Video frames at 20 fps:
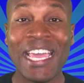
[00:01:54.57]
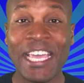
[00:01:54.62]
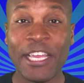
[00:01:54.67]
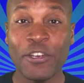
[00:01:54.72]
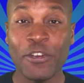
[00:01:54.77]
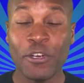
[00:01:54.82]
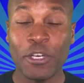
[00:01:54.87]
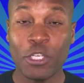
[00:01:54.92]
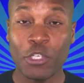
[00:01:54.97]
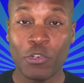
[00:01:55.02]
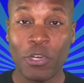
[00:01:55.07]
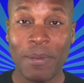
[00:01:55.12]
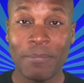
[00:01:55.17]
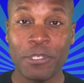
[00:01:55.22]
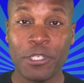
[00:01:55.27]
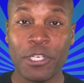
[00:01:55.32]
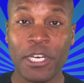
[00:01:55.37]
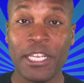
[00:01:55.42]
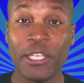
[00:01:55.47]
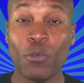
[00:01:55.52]
in your
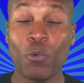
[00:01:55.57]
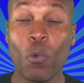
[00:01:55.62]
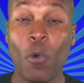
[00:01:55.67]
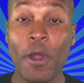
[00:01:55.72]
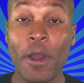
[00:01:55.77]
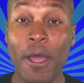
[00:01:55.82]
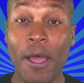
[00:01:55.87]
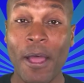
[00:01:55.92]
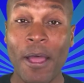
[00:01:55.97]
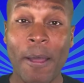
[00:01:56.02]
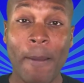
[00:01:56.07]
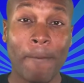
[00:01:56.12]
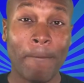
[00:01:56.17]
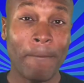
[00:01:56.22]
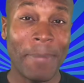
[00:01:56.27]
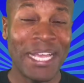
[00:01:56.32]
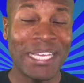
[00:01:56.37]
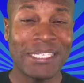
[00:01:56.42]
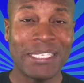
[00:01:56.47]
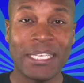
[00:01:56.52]
description, and you want to
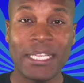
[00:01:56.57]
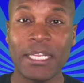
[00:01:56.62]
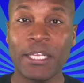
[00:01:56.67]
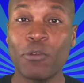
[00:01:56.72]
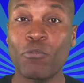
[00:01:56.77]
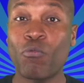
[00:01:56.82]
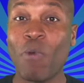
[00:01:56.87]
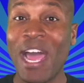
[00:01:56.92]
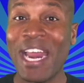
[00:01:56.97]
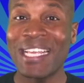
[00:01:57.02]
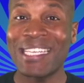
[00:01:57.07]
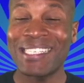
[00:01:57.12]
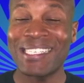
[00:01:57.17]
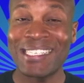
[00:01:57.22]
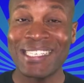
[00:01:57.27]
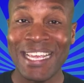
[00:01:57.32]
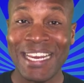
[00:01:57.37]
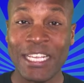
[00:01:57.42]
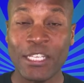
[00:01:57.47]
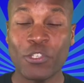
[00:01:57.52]
basically write a
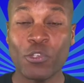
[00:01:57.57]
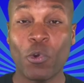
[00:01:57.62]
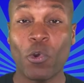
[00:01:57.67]
sentence,